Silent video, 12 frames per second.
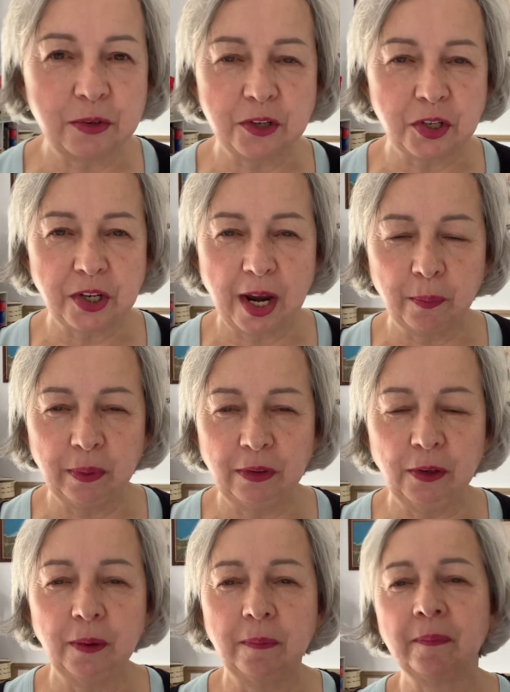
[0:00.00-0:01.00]
to share with
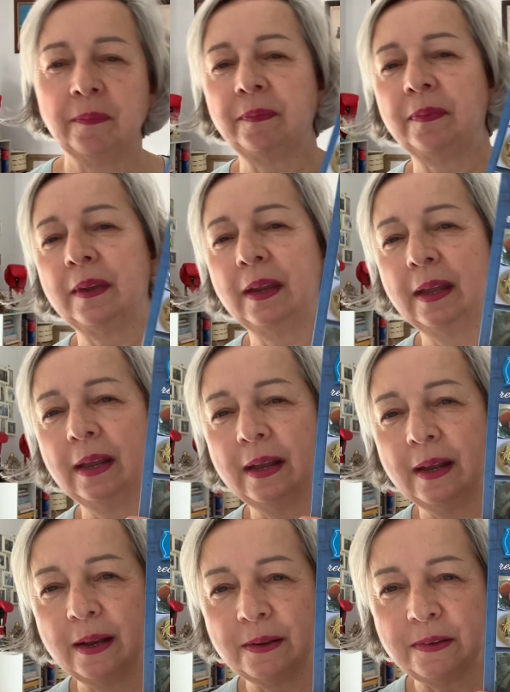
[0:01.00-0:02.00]
you.
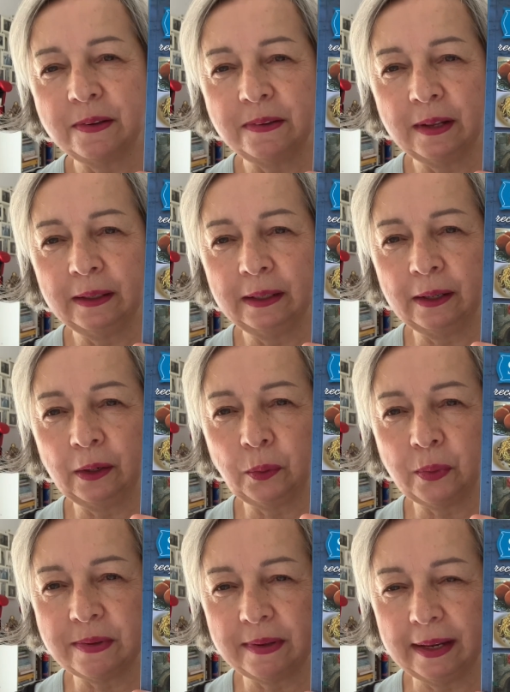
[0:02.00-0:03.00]
Sicilian
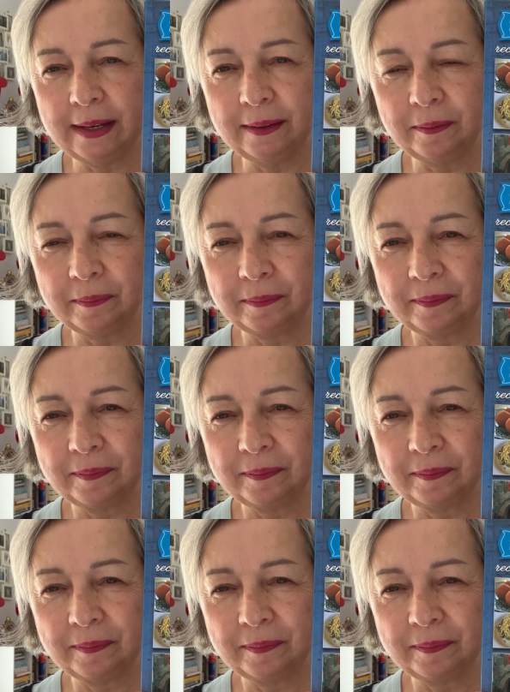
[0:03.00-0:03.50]
cuisine.